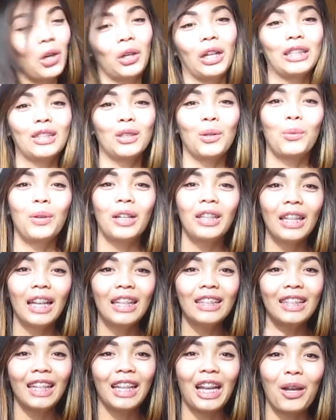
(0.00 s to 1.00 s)
Okay, so one
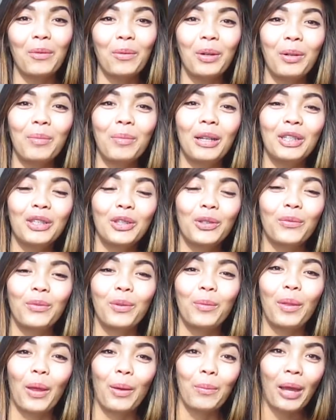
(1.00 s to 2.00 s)
last thing I want to mention
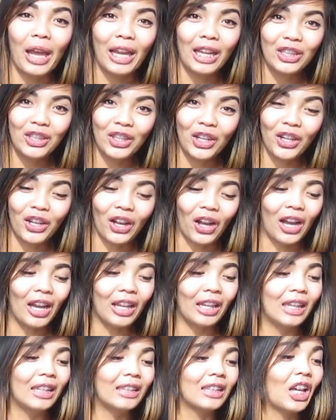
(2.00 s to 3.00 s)
from that package I
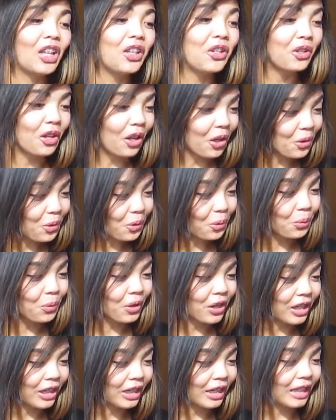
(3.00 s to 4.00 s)
got is another
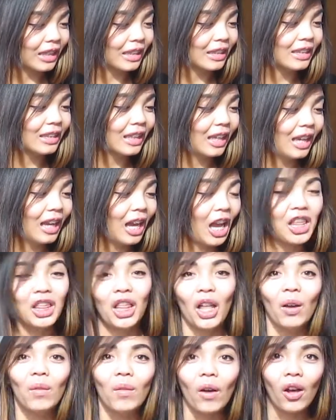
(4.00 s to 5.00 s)
one is, I
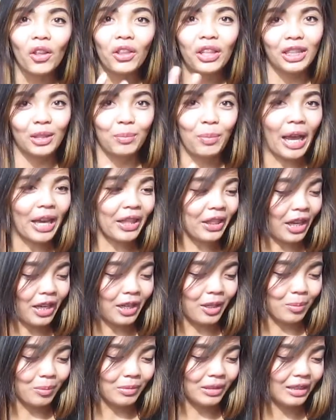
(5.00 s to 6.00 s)
love all these bath
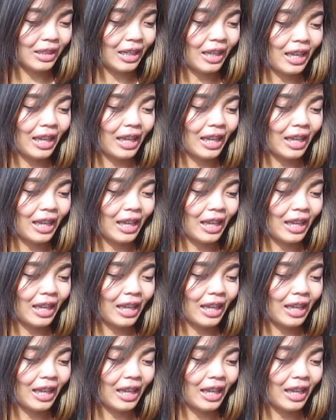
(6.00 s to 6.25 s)
items.